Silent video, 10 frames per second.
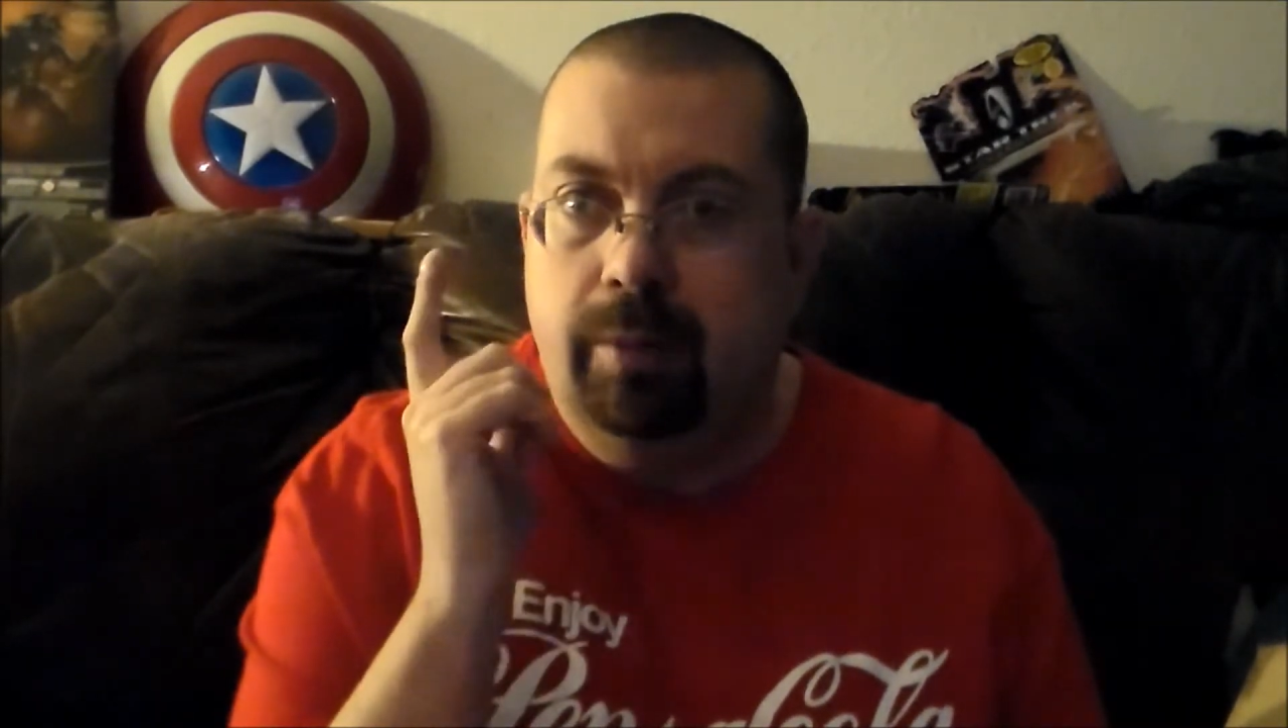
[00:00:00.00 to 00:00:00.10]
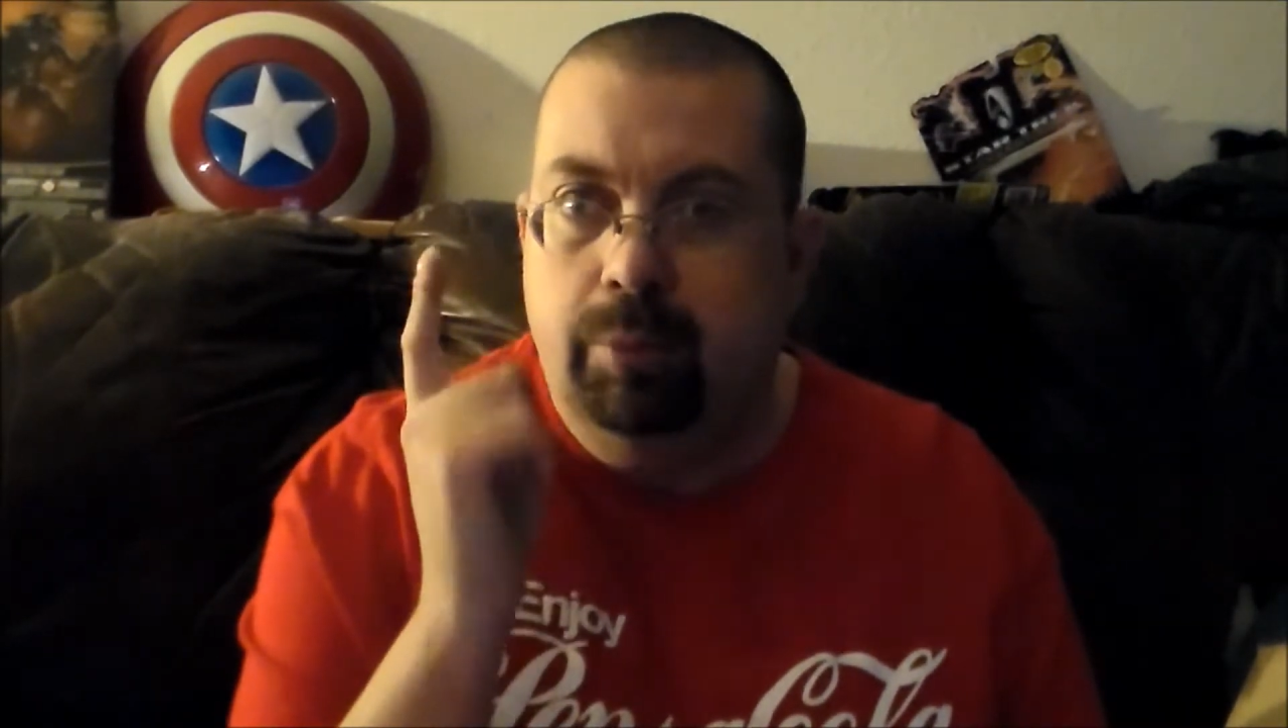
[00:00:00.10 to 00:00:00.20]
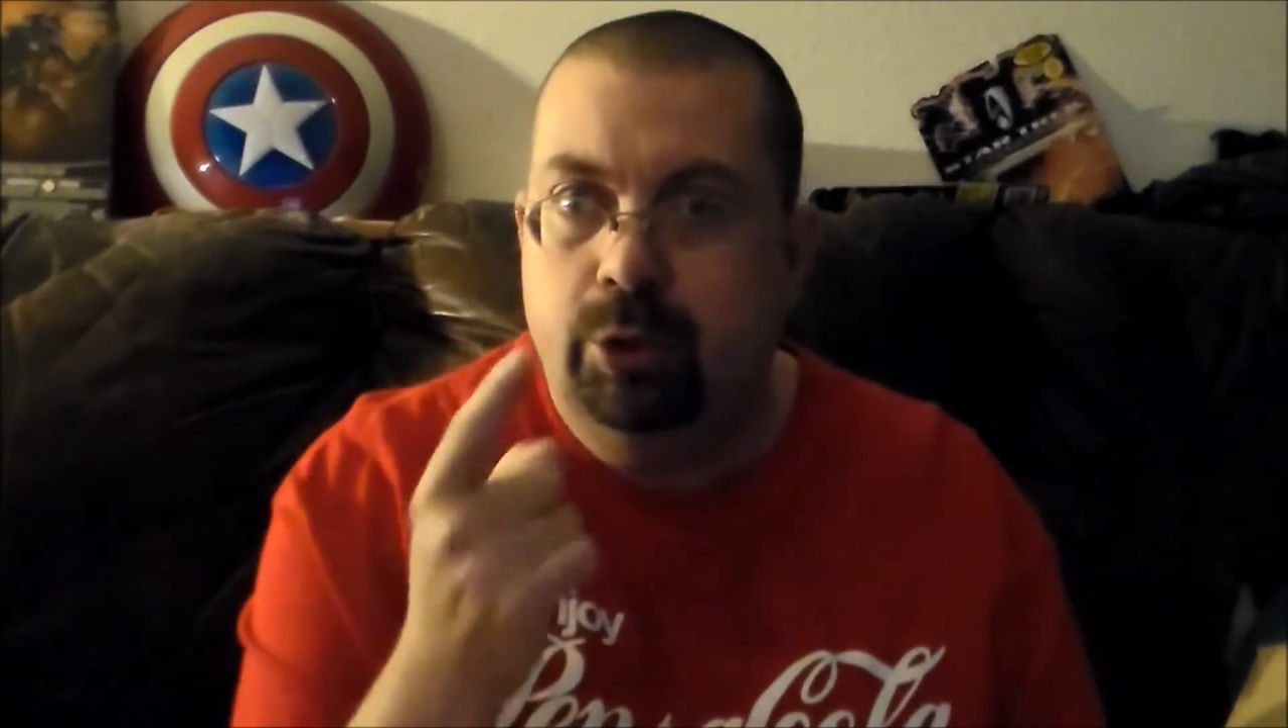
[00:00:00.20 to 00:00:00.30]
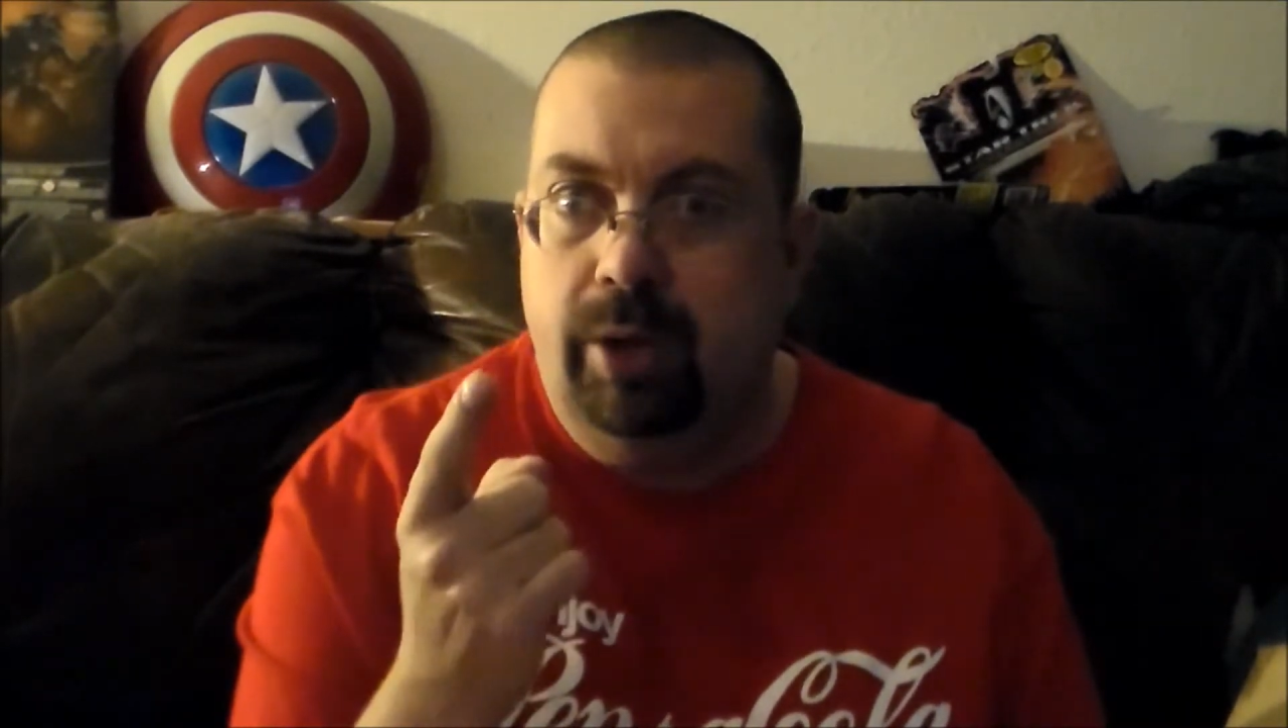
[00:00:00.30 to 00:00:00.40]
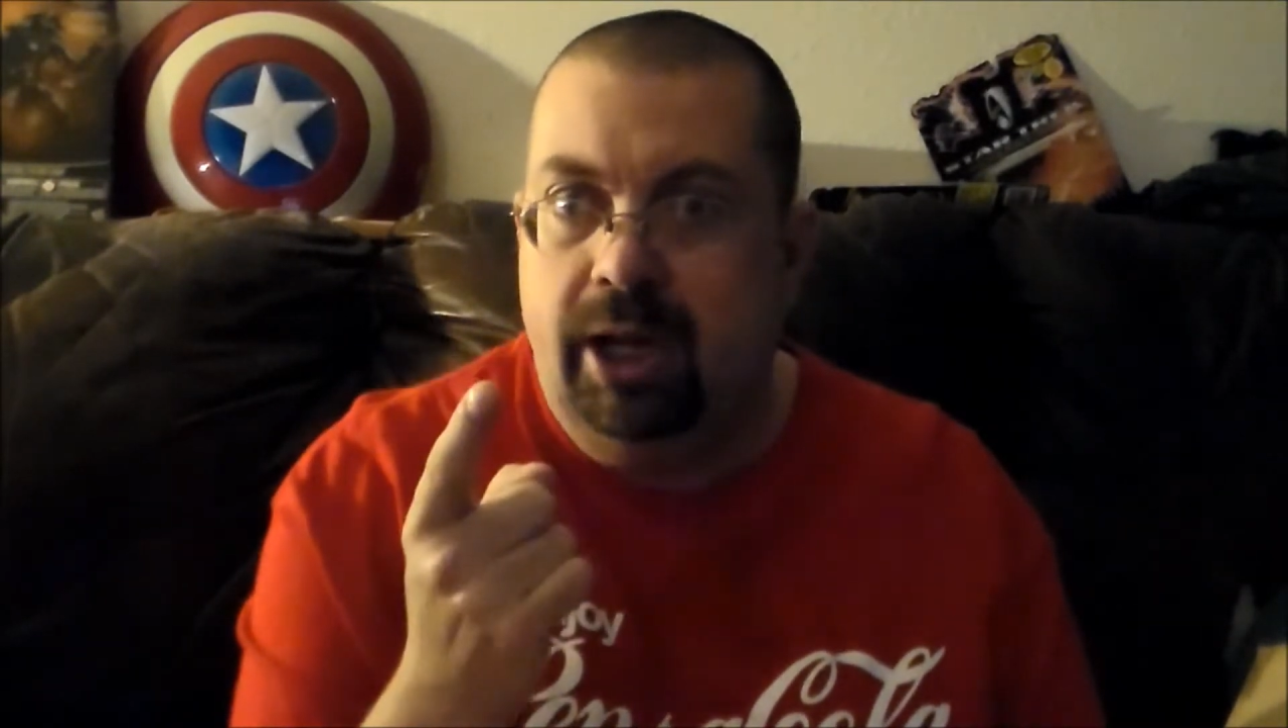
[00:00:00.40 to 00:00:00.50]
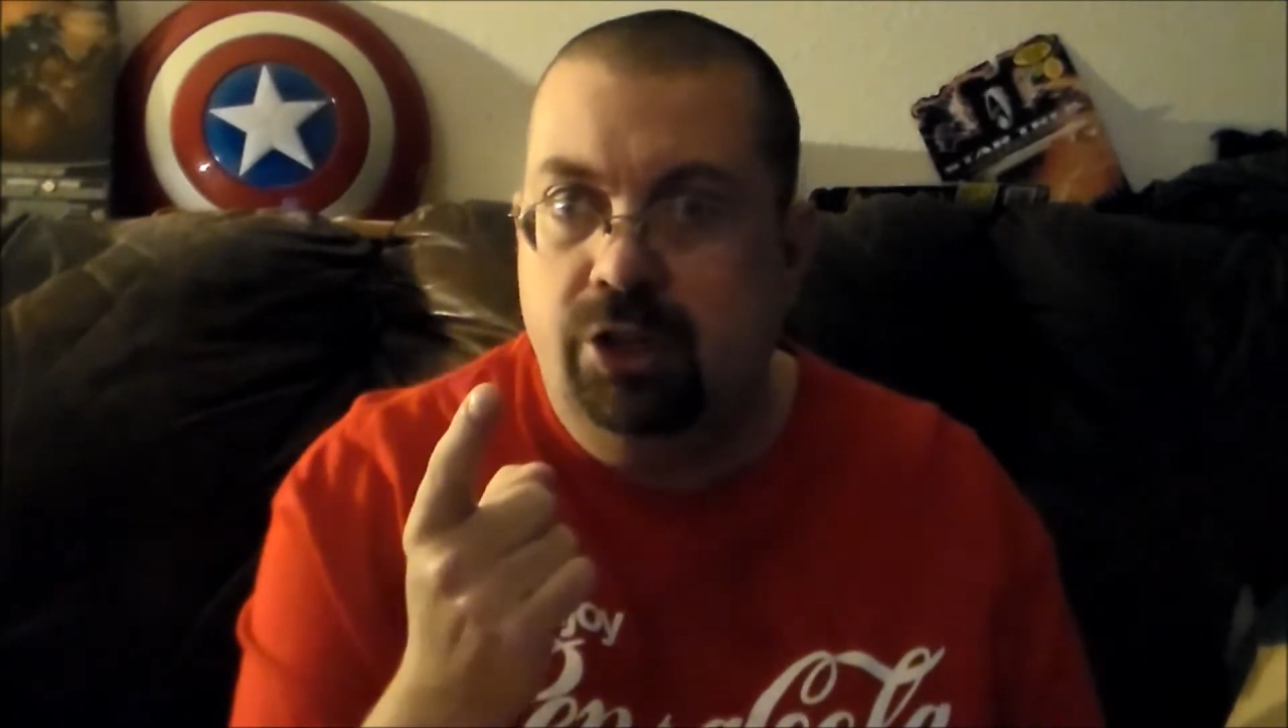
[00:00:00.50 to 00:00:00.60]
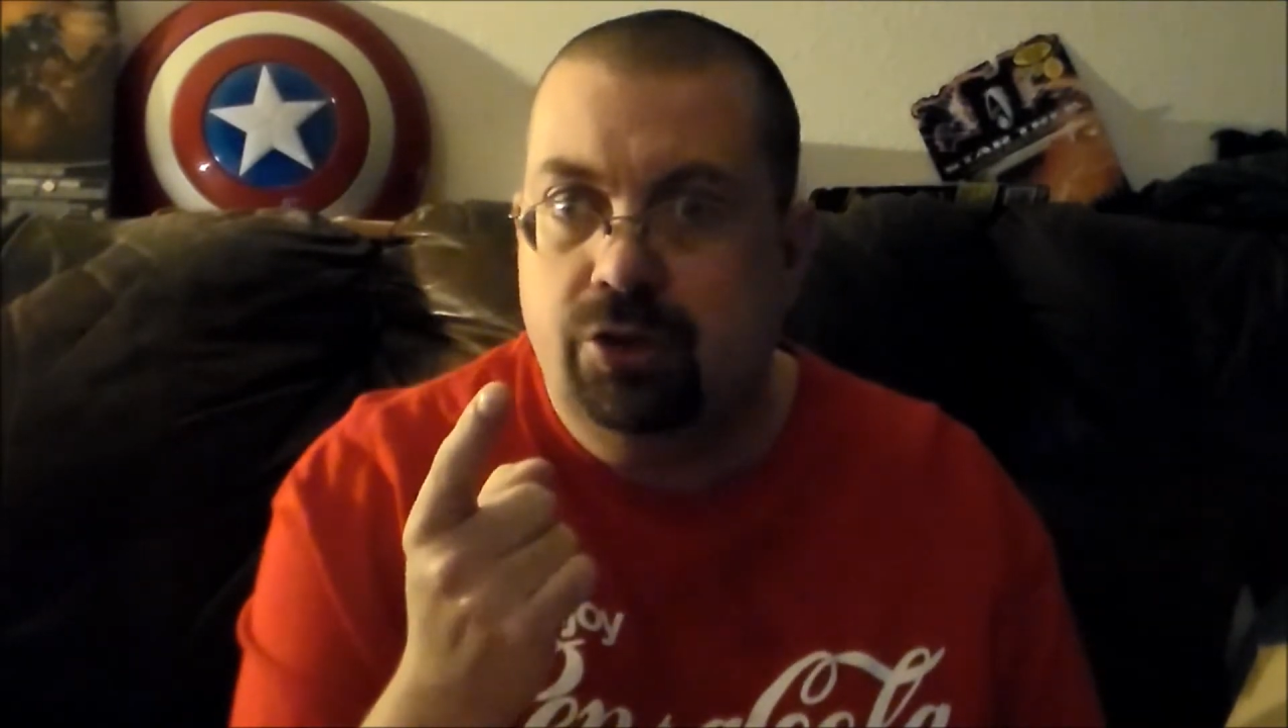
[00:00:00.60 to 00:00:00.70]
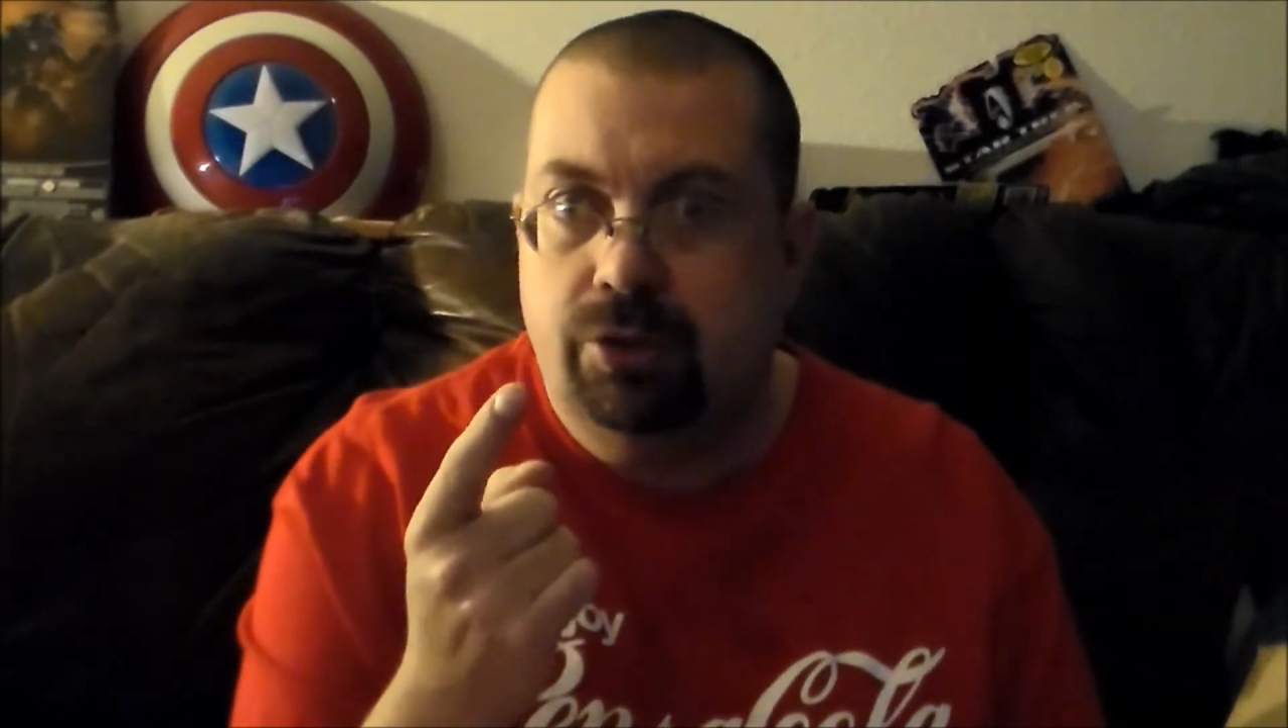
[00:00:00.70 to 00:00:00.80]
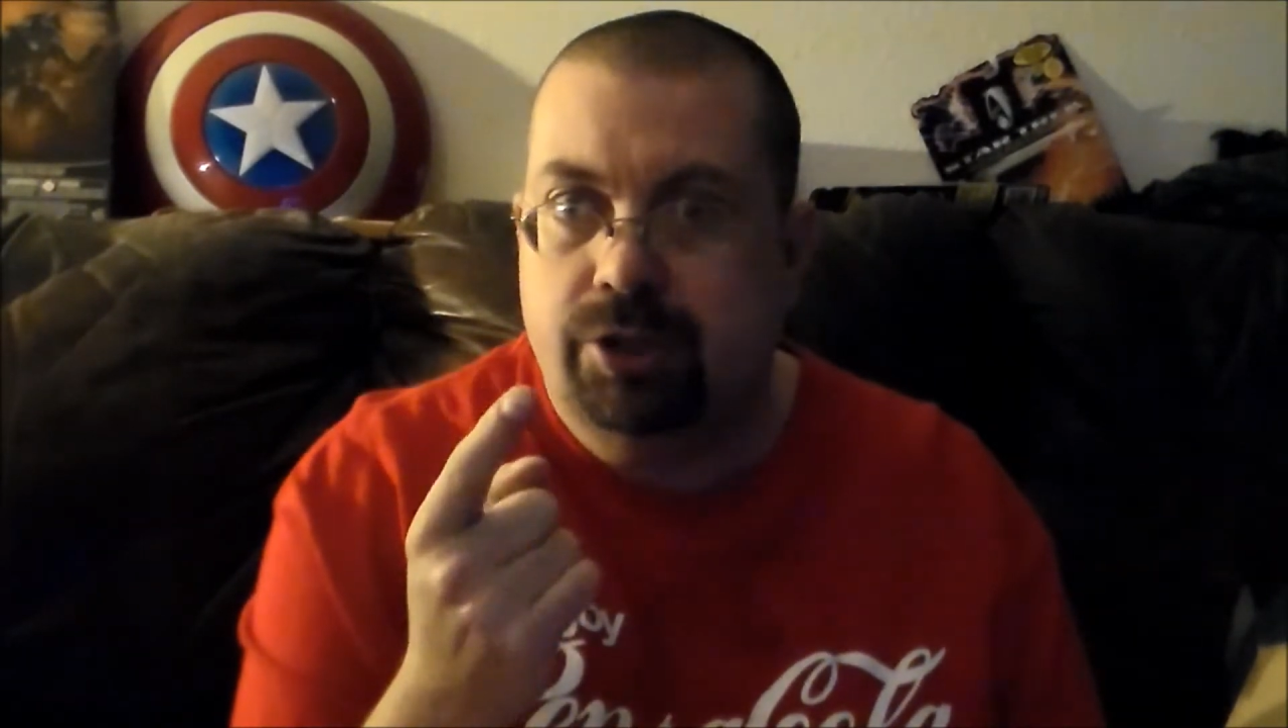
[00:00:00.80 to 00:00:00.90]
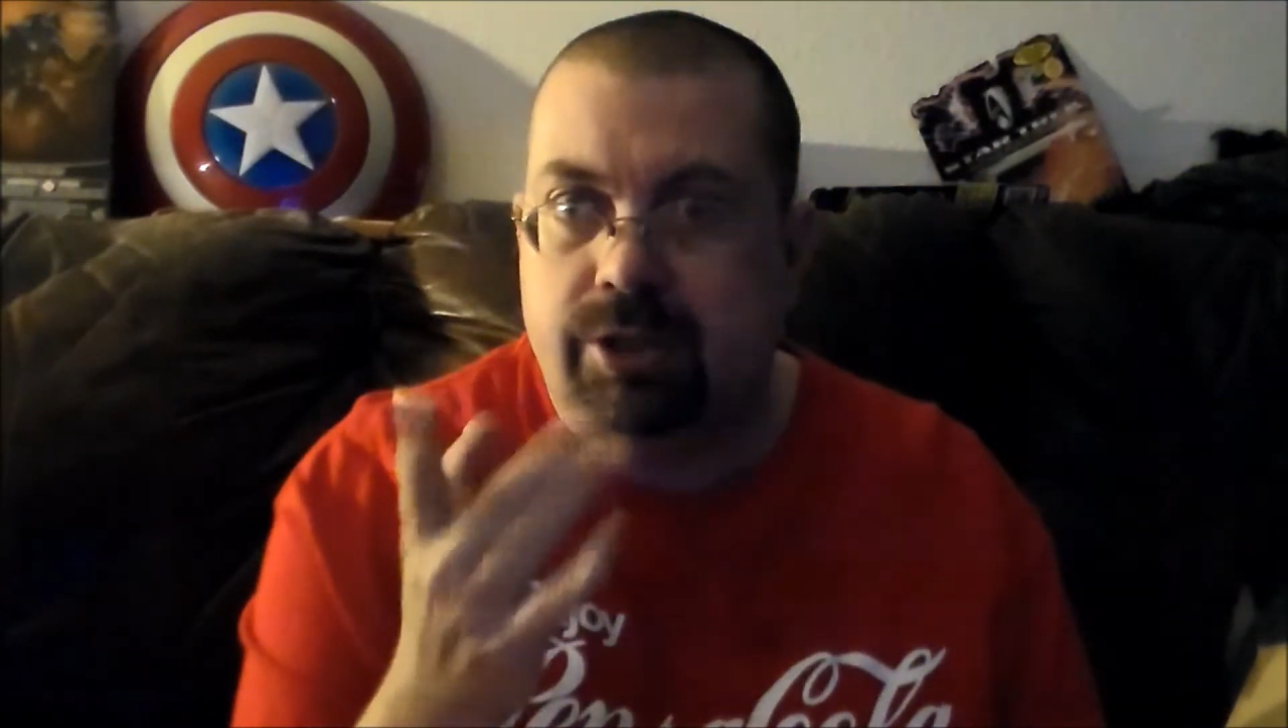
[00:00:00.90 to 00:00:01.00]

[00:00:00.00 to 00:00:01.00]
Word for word: A Blue Angels,